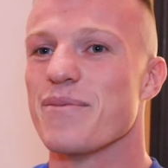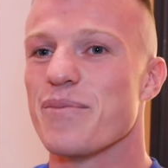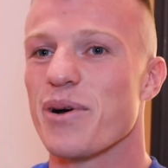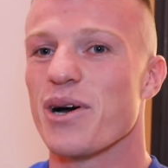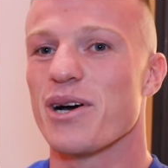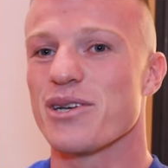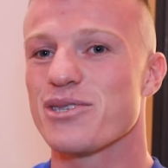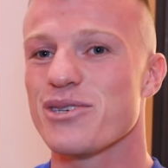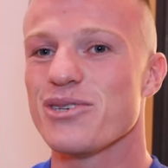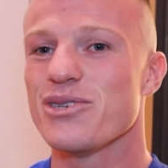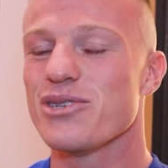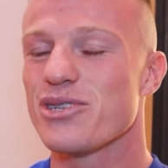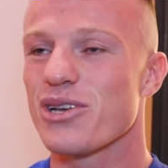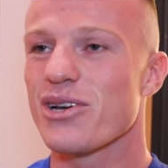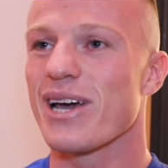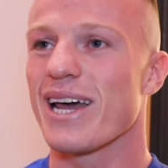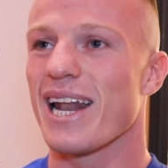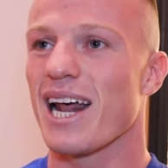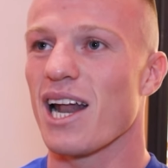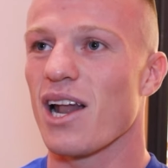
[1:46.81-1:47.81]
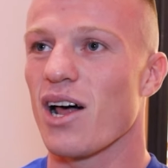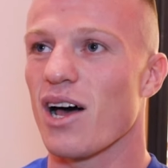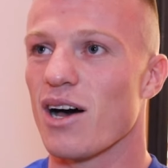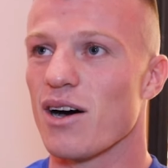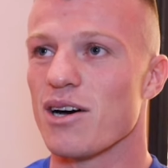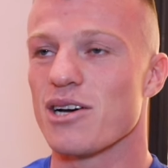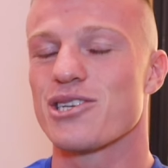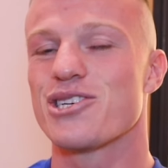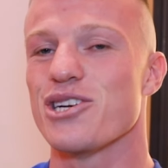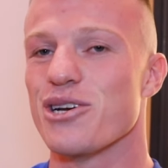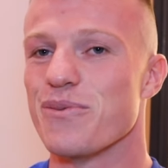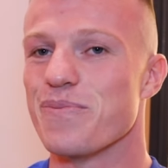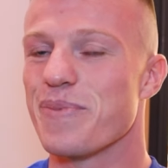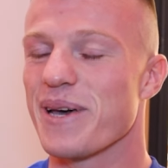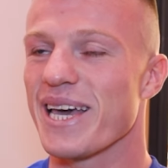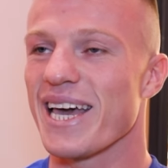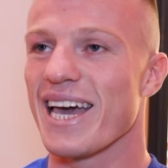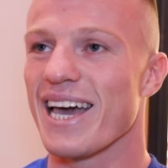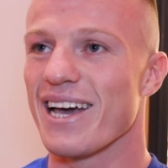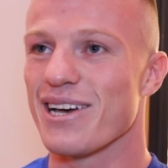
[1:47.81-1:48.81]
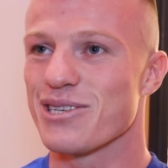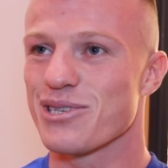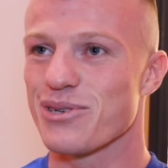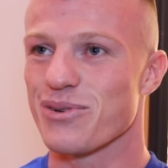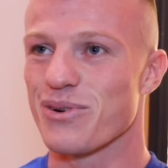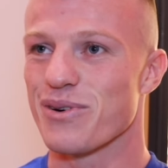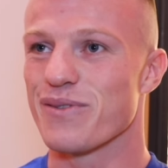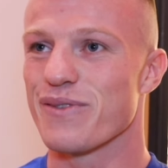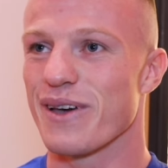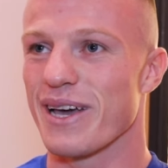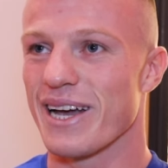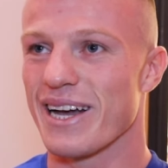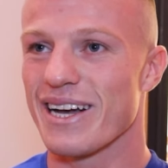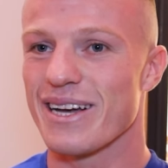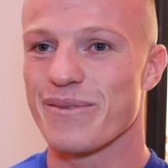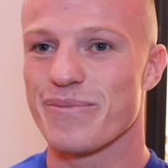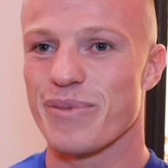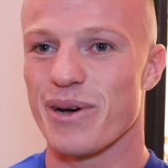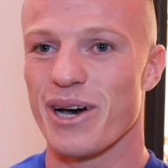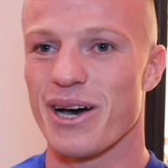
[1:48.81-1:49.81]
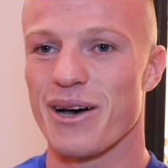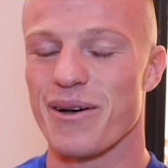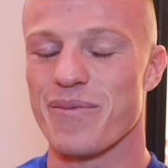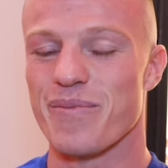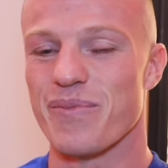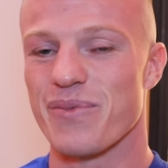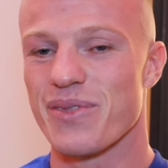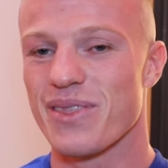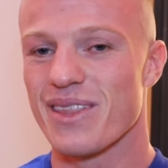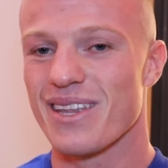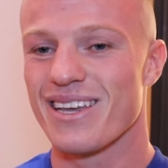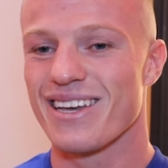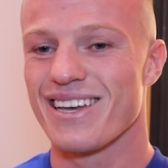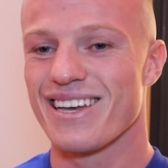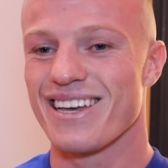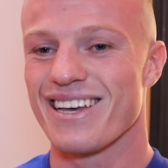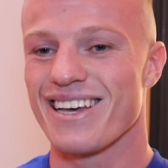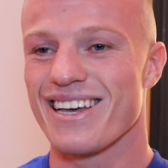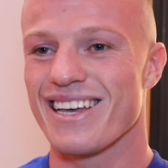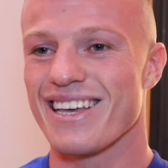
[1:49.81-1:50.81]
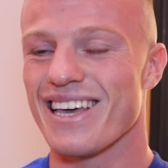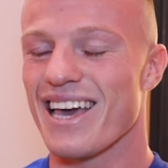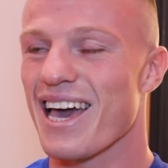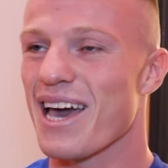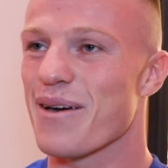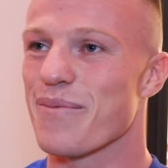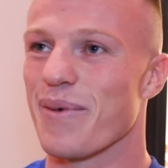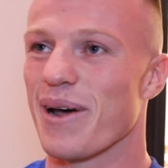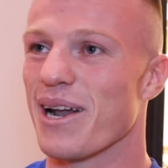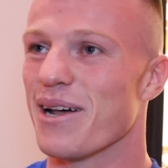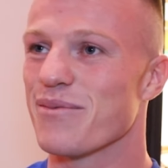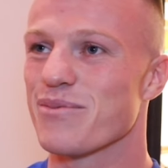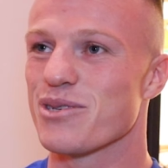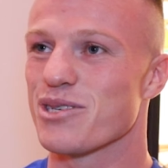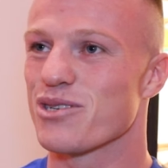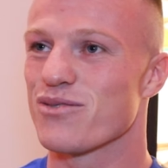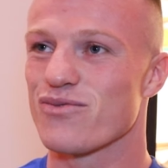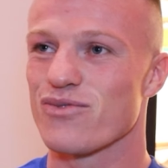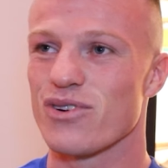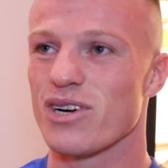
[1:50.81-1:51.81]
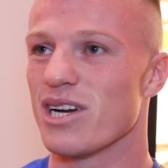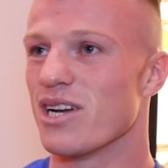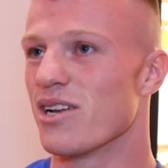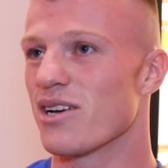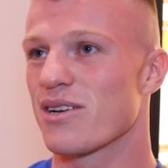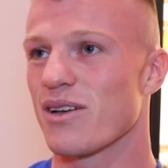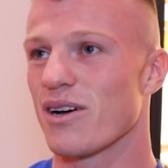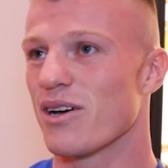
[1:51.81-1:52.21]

But you do get that, like, oh, I shouldn't be here sort of thing. But um, yeah, man, I'm just really.